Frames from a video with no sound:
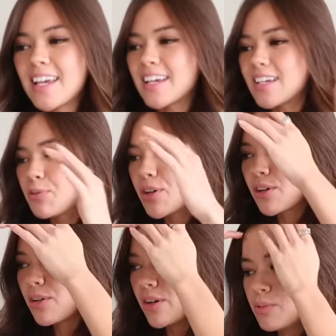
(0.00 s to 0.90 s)
and we're
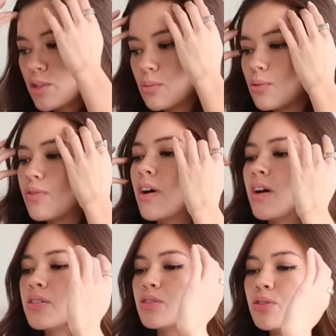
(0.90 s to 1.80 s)
gonna go ahead and just move
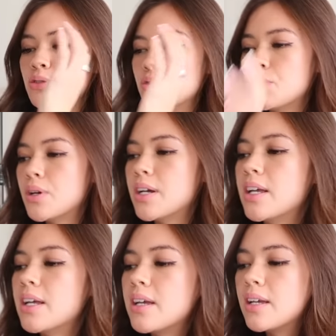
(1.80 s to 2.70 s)
on to
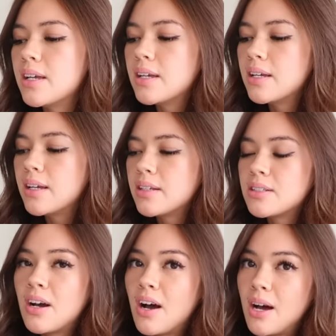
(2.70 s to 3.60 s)

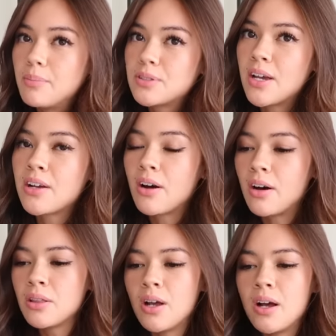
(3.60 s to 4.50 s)
tops. I got
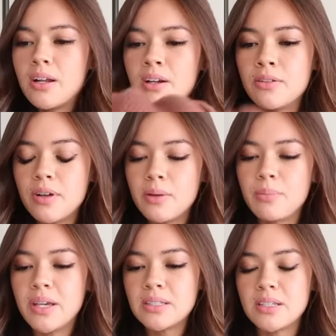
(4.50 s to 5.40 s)
a lot of
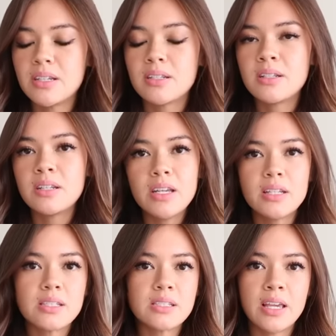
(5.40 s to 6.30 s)
basic
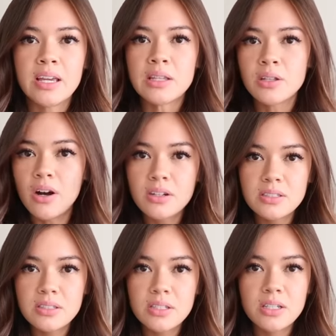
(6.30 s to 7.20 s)
knits and long
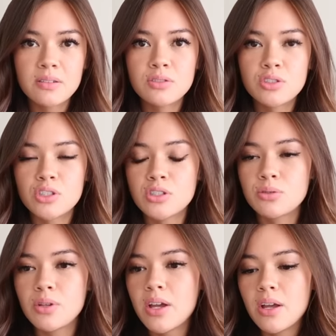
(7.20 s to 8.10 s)
sleeves, just
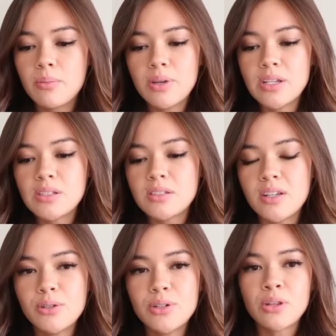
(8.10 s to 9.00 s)
pieces
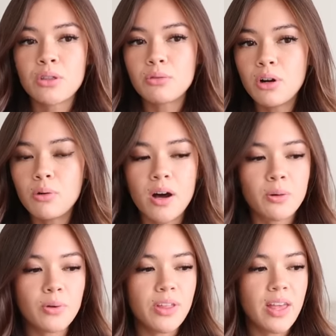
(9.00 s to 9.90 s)
that you can throw
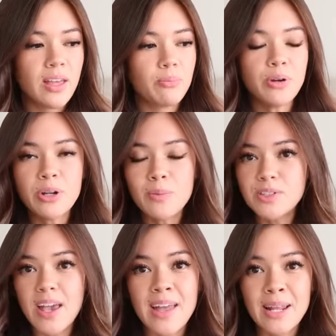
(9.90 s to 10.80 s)
on with pretty much
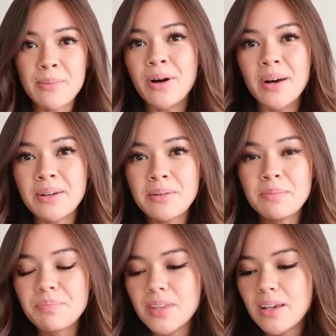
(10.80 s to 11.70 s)
any
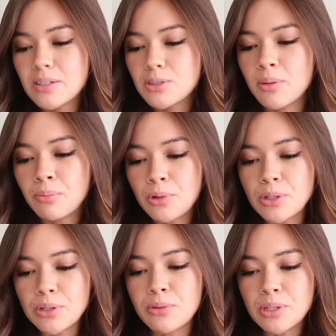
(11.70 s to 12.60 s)
bottom. So I'm
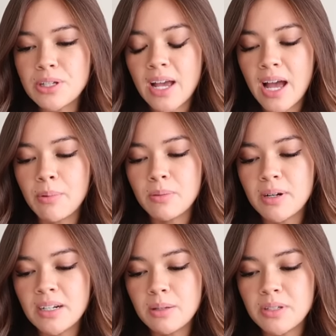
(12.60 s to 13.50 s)
really, really happy
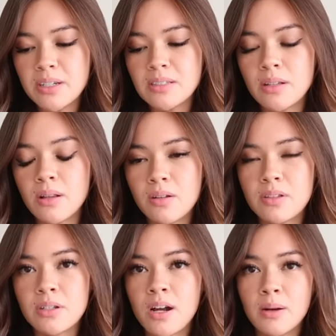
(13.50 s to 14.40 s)
about it because a lot of
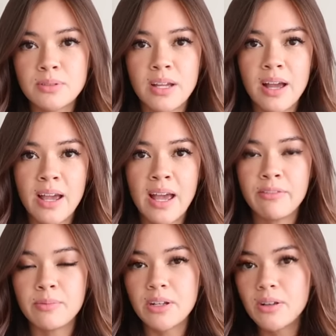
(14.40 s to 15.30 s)
the tops that I
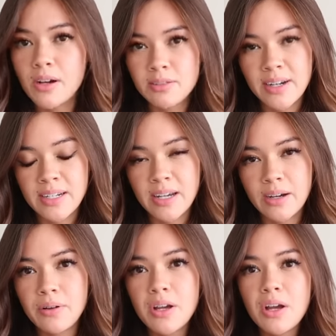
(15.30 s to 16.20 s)
have in my closet right
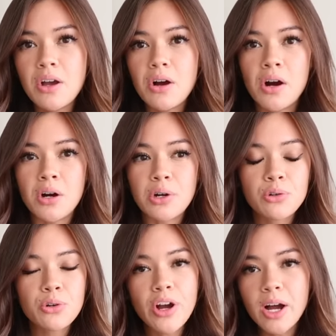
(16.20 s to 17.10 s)
now are
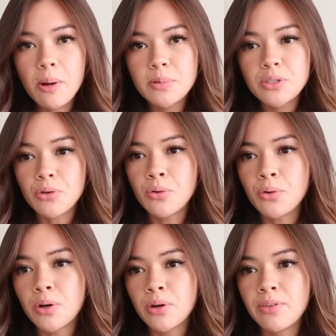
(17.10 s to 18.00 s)
cropped
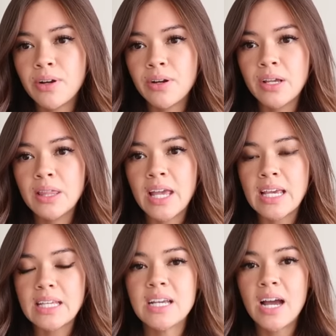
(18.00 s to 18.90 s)
or very
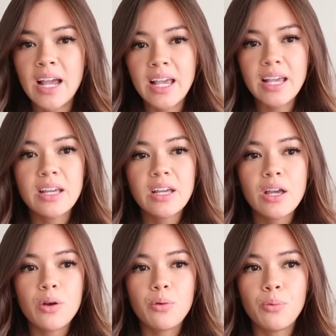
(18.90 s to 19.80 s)
like tight,
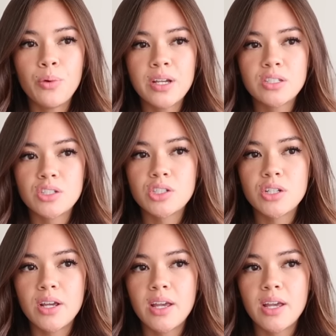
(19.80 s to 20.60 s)
which